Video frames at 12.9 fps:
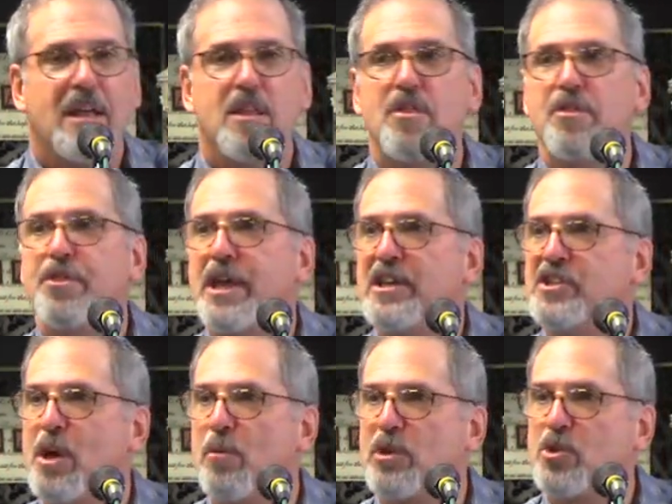Things
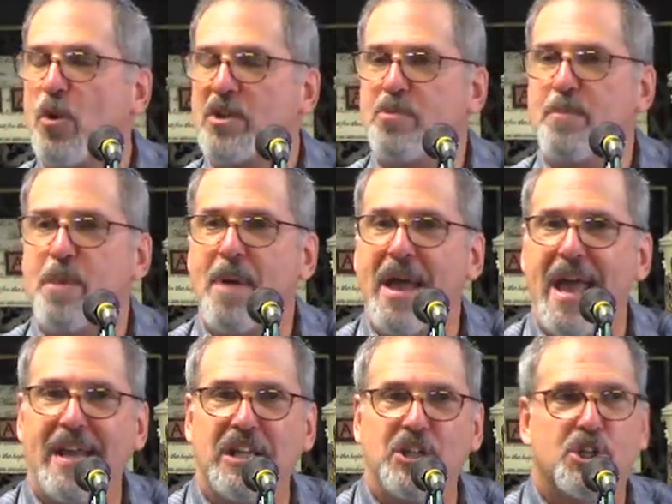that were taught to me by
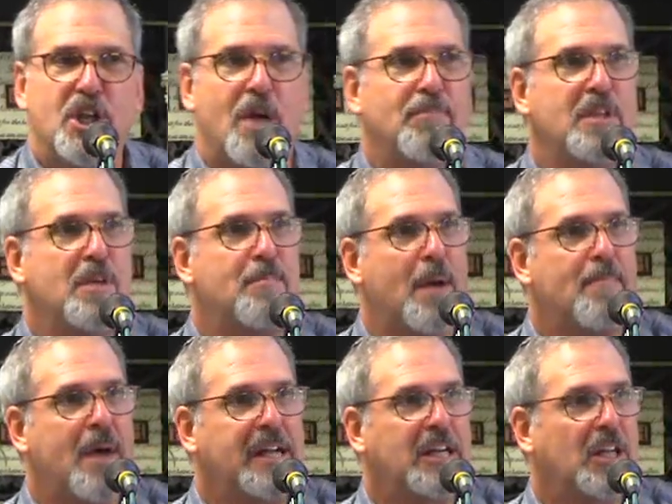Eddie Chumney, by
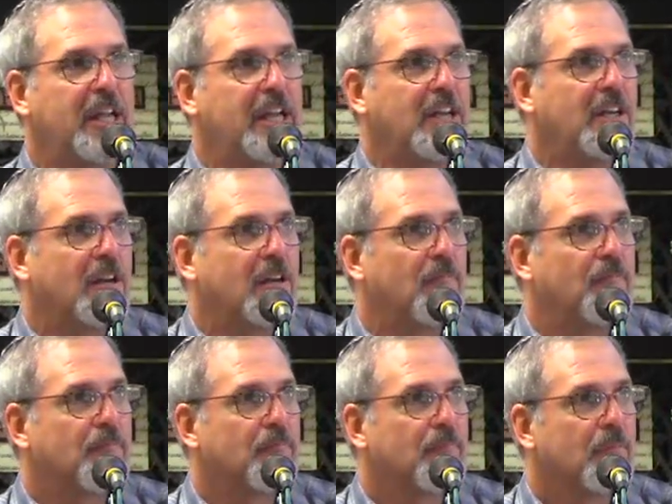Mike Clayton.
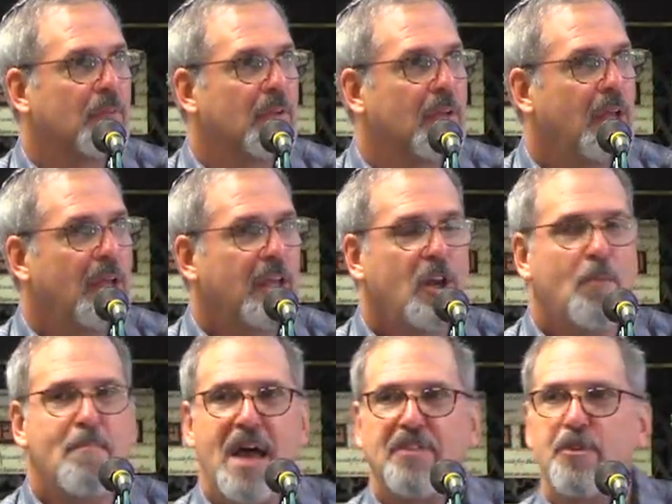
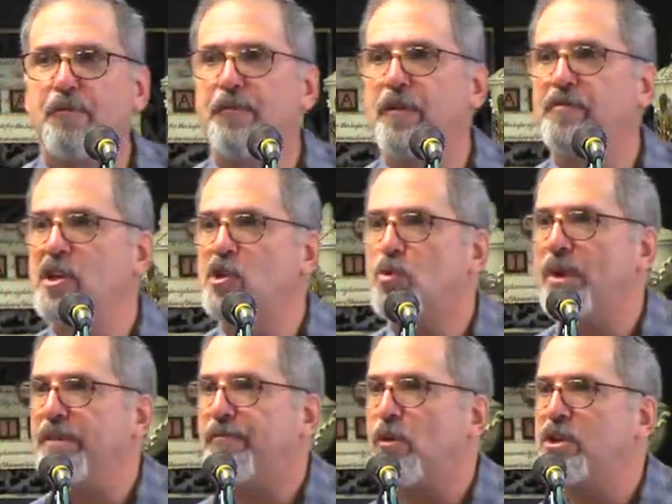Matthew
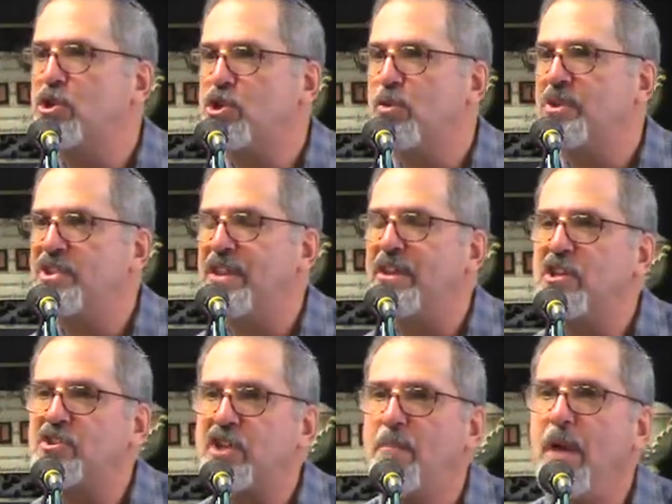15:24, Yeshua said that he's
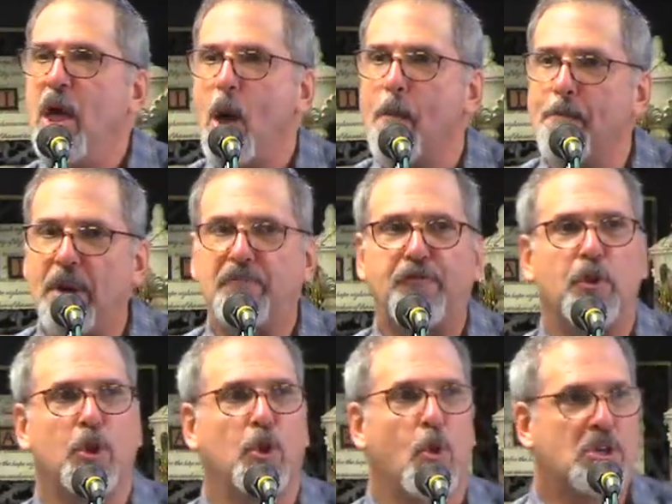come but for the
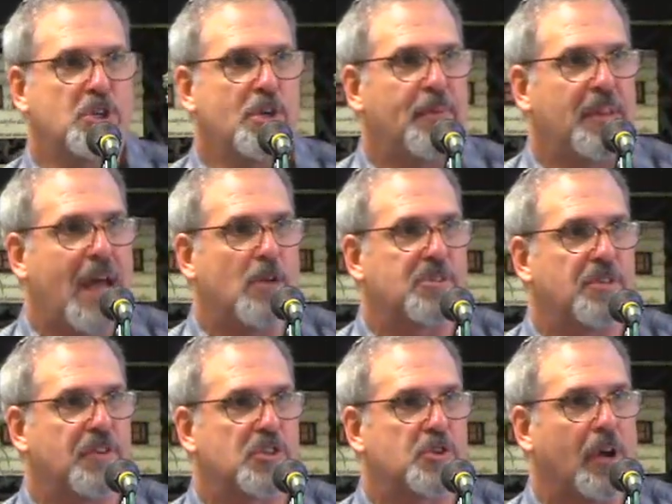lost sheep of the house of
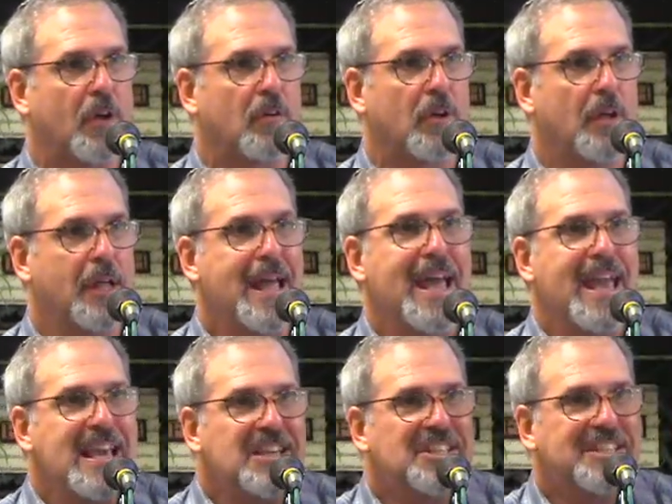Israel.
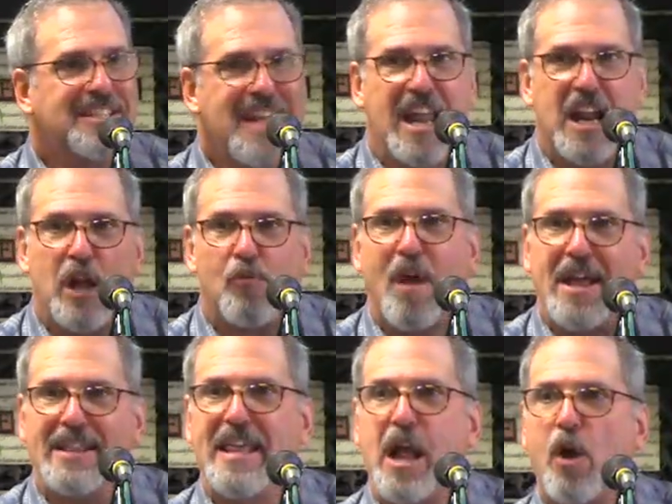He's stating
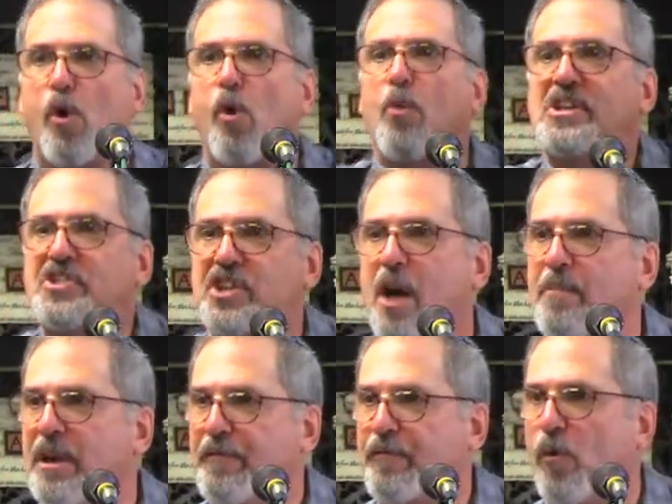right there who he's
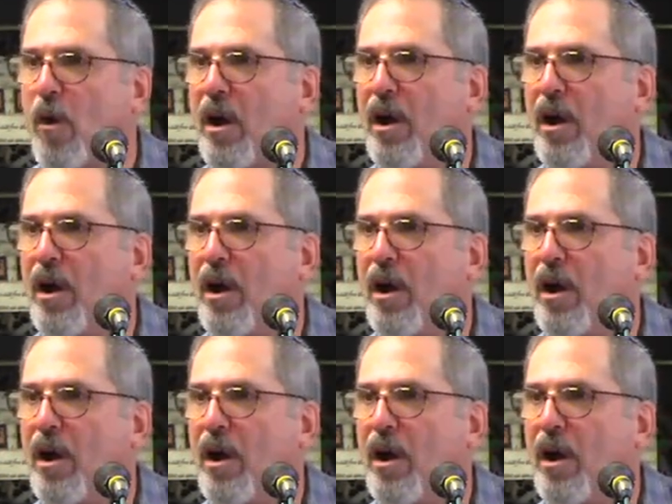coming for.